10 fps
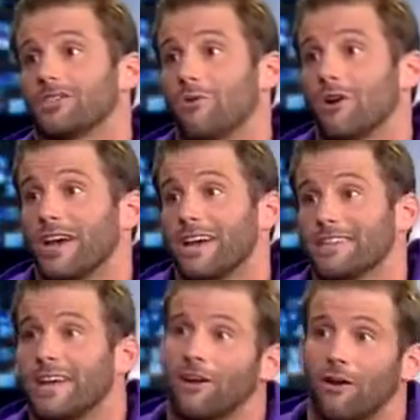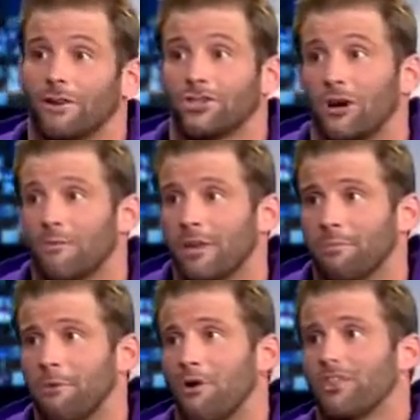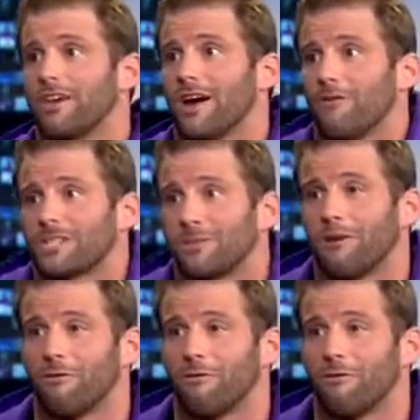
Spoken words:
2 more days and heading over to Germany to promote the WrestleMania